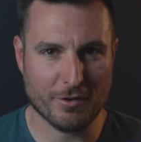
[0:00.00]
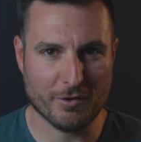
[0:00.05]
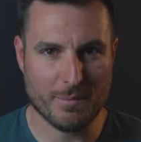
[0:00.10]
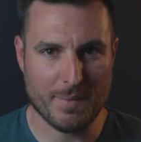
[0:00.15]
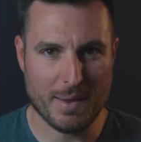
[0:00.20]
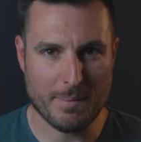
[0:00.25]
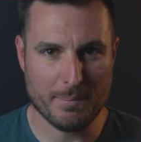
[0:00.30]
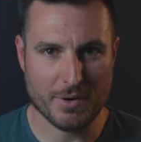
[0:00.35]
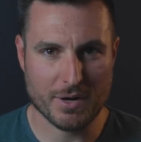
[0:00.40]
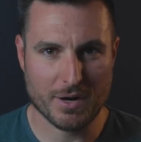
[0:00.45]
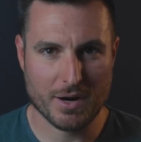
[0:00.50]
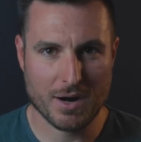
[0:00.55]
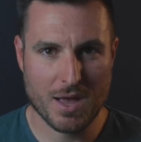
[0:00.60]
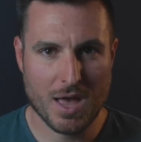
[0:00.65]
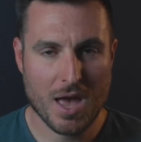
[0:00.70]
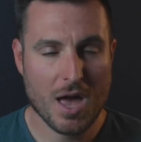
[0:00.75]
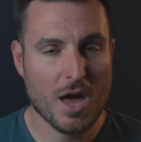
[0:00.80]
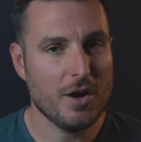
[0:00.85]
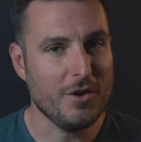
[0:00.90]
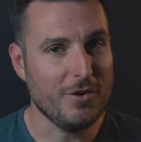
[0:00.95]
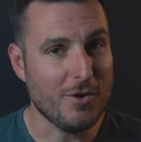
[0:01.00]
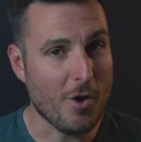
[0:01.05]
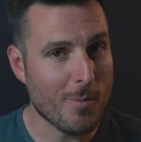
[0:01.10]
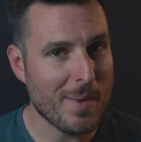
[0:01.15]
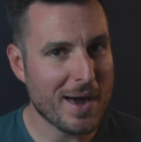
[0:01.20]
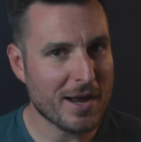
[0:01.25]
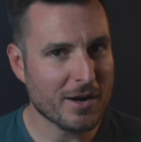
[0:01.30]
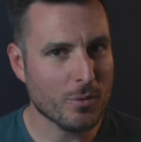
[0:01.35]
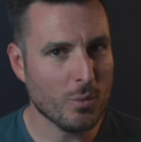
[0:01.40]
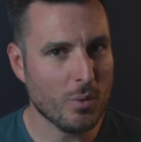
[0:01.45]
to remember. No
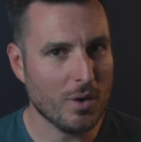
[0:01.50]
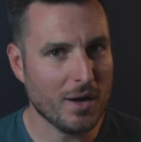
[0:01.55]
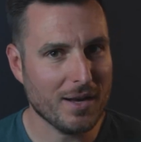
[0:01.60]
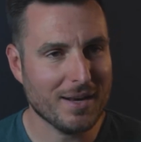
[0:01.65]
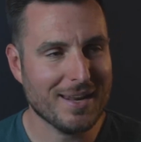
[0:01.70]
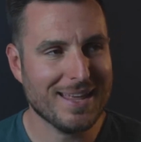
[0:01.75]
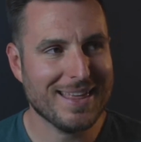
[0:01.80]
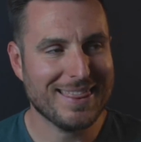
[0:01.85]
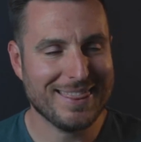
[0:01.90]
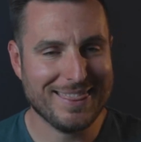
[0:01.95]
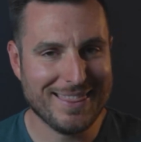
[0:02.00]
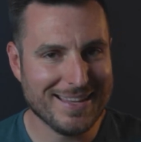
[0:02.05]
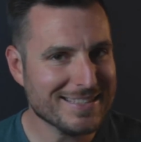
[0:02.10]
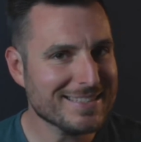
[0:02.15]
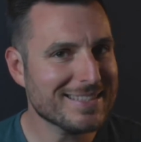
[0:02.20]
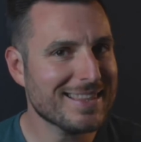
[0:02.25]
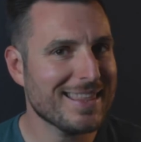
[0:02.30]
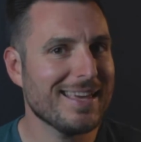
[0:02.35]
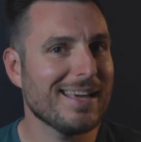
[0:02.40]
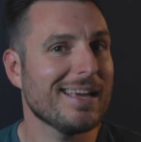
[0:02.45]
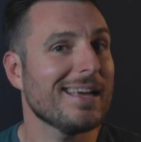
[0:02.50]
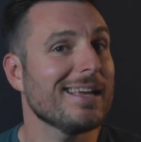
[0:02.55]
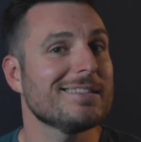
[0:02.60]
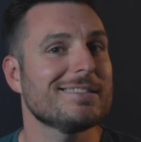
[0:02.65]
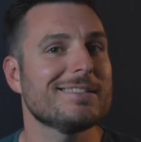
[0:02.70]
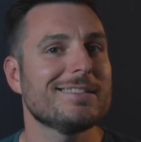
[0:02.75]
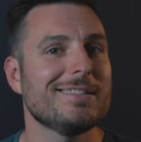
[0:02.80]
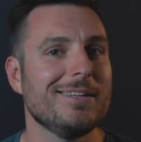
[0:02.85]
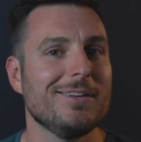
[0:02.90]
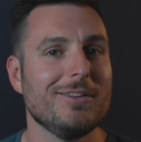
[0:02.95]
matter what, this thing
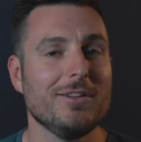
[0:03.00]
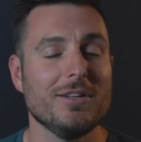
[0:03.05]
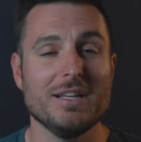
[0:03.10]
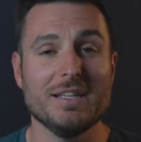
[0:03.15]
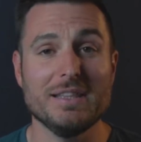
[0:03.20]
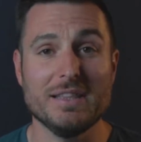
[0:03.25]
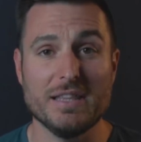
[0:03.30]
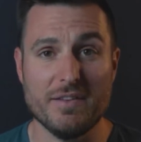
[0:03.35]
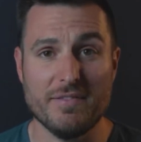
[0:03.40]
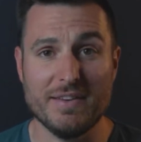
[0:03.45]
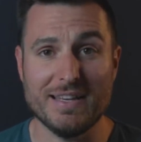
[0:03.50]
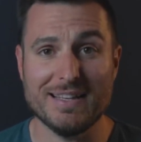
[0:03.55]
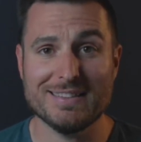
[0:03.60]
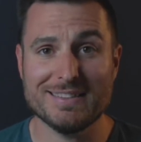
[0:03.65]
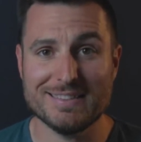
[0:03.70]
is still a living